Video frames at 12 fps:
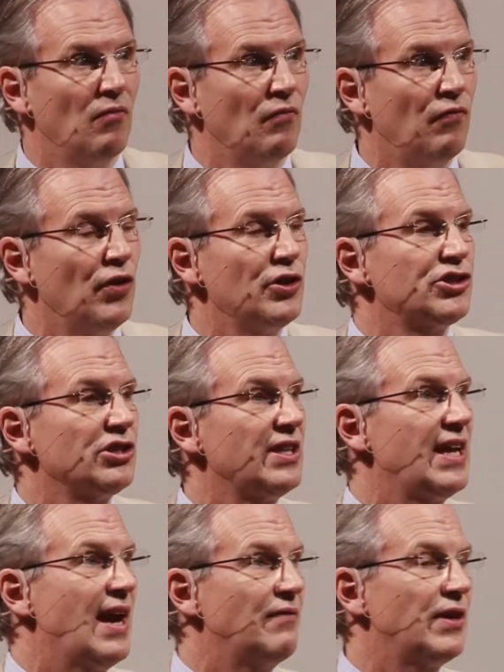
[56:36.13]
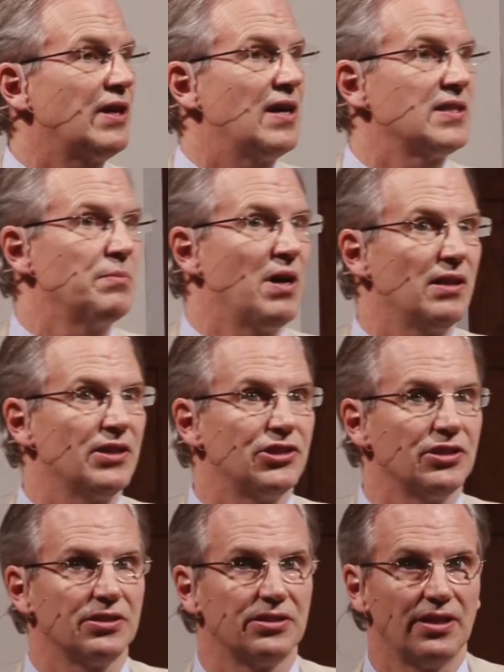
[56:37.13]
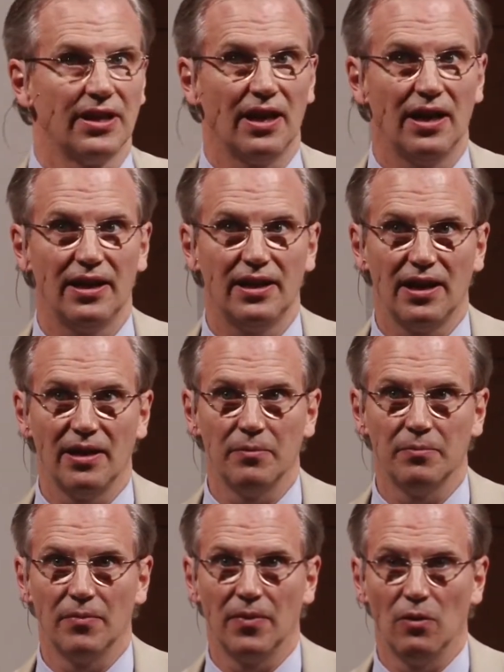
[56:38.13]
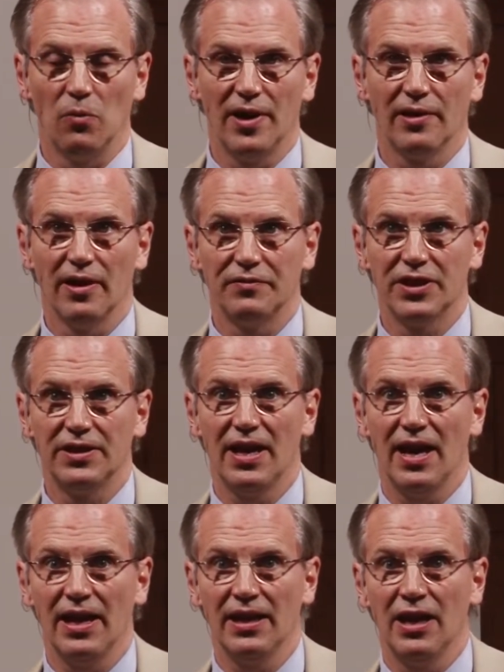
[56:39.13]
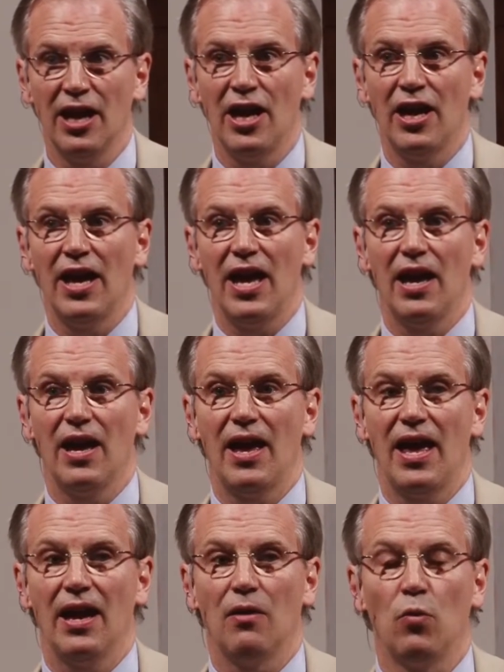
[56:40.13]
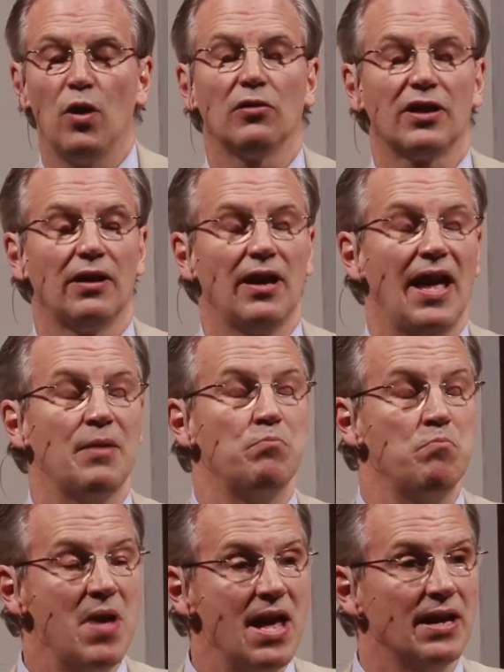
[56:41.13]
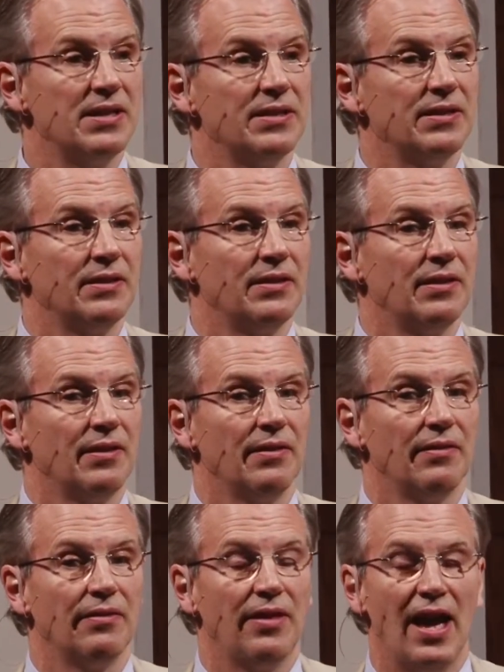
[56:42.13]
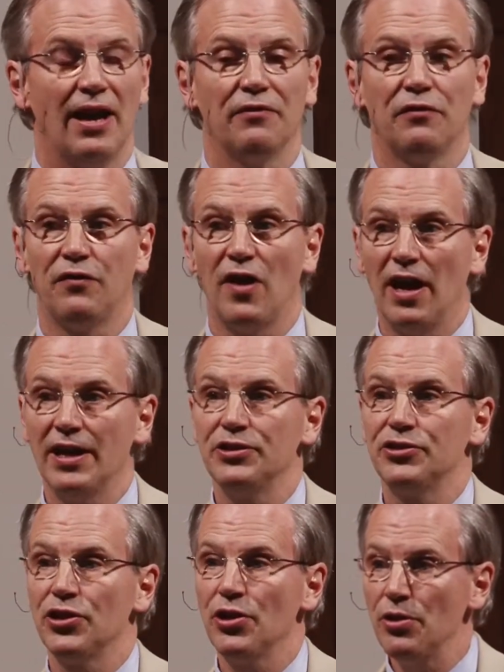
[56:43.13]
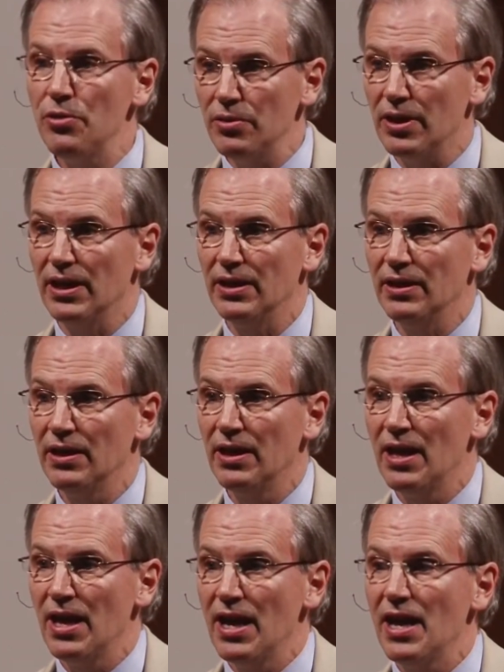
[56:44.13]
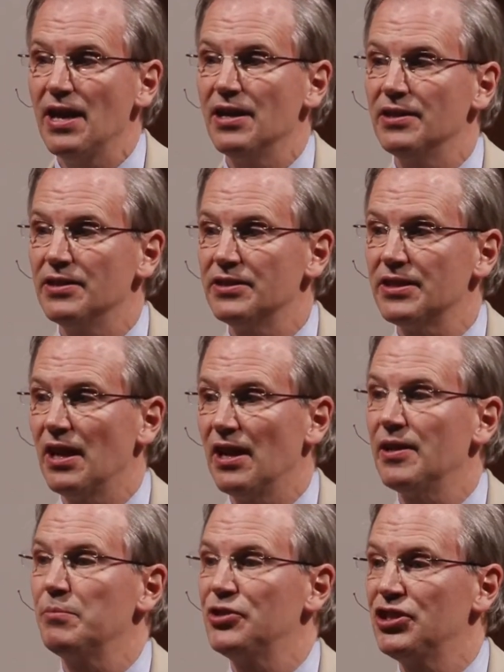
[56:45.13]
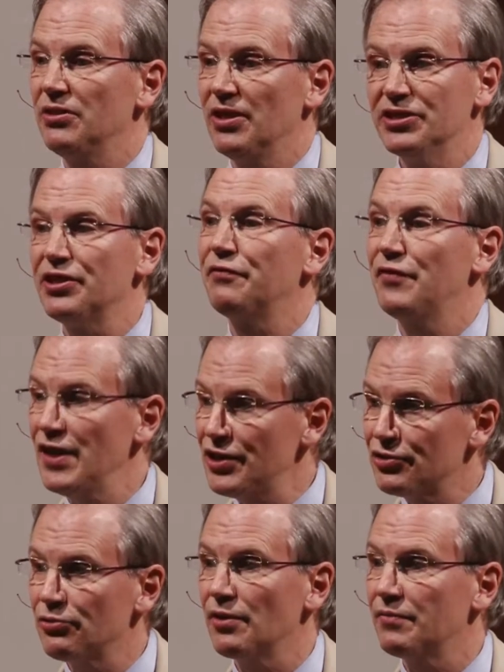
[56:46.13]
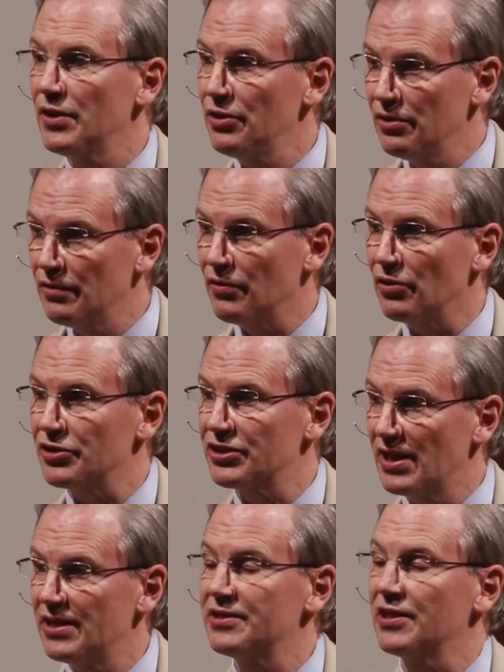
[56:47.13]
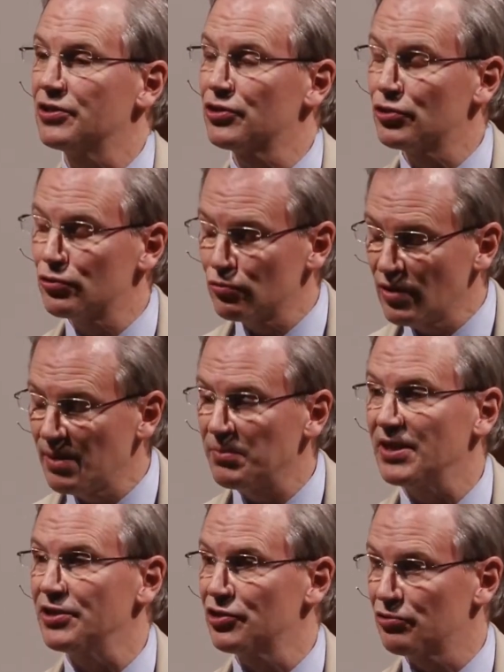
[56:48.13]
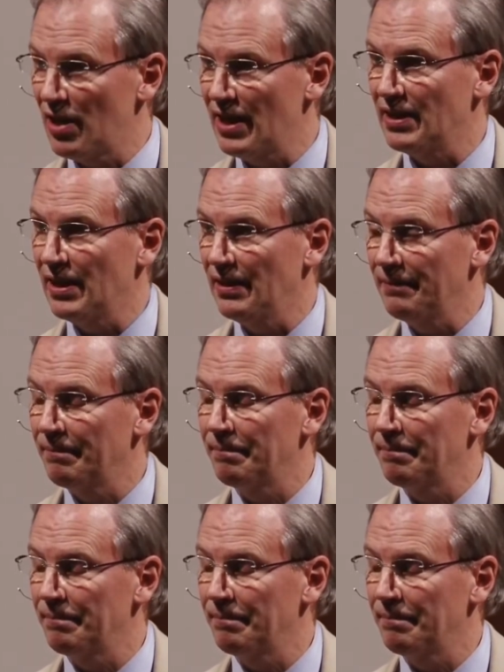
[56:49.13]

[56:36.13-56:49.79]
Virtually every cosmologist that I am aware of today will admit that fine tuning is, an, is a feature of the universe that is extremely striking.